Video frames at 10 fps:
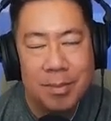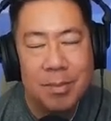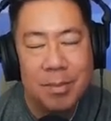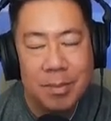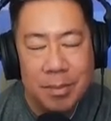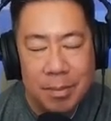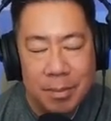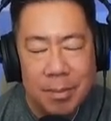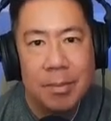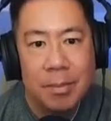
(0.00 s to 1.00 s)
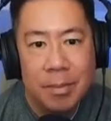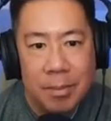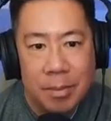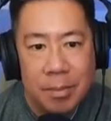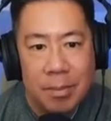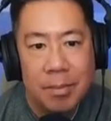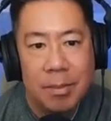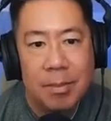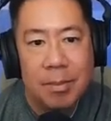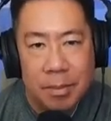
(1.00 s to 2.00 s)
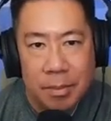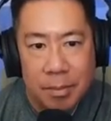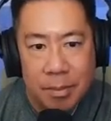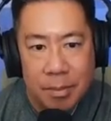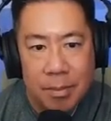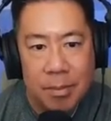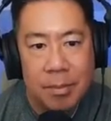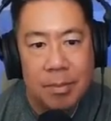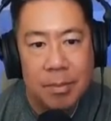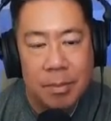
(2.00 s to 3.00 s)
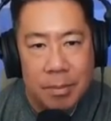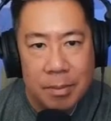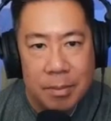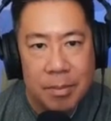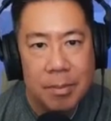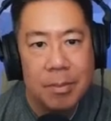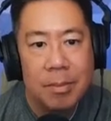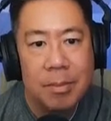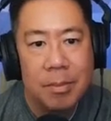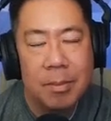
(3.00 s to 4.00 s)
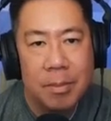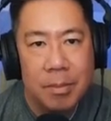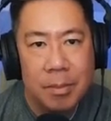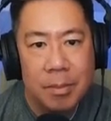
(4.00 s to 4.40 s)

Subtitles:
(silent)